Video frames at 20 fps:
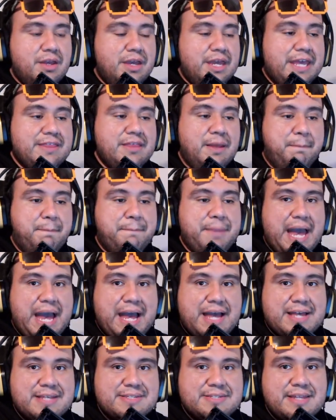in the
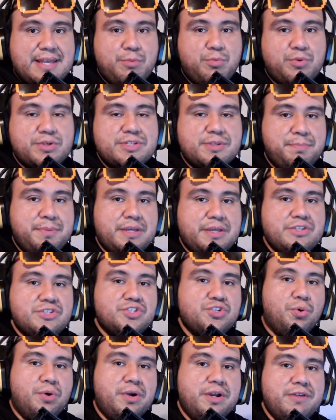past it was a big
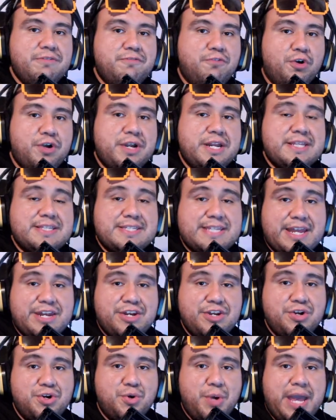story for
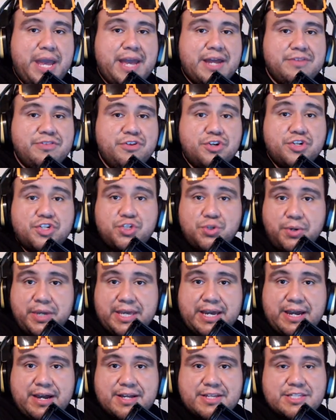Nintendo and their
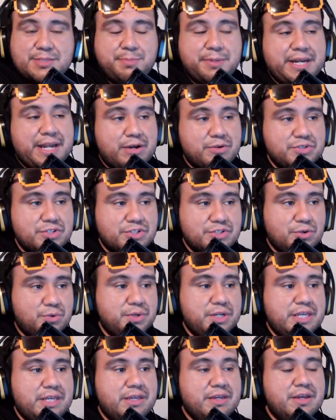Joy-Cons, but now
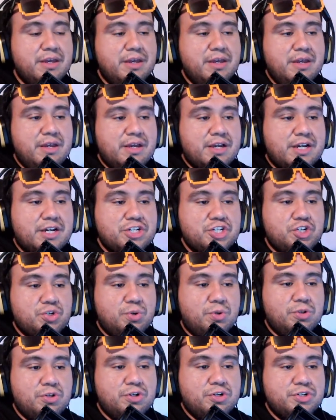Sony
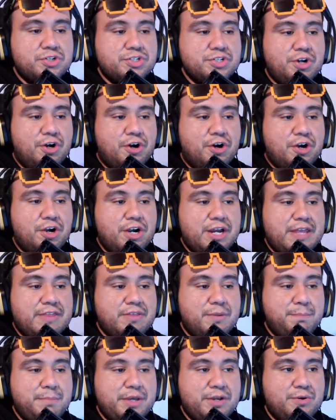controllers are in
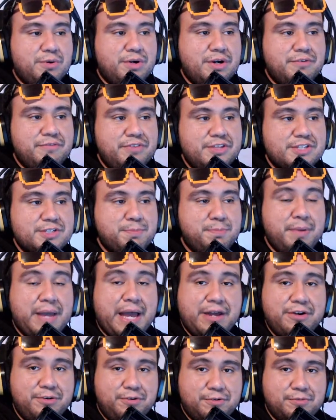the middle of this
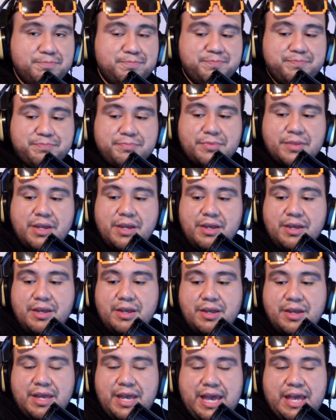battle,
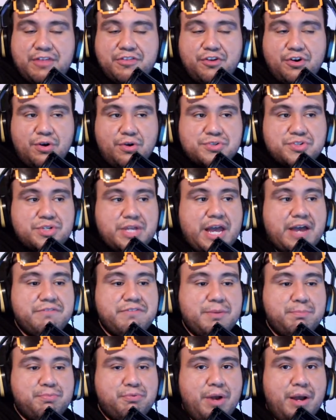and they're also
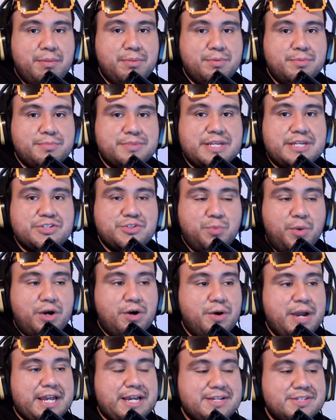having problems as
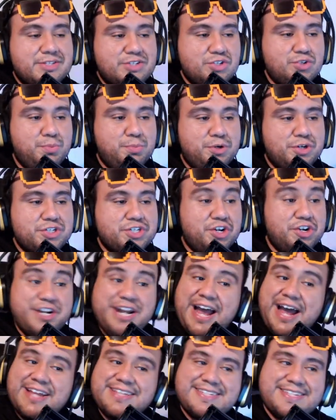well, and consumers are
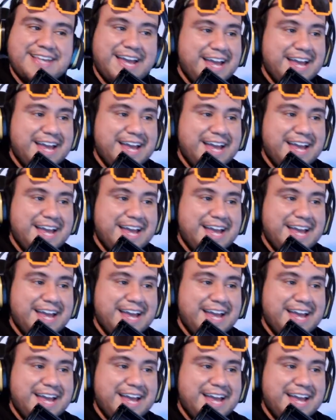not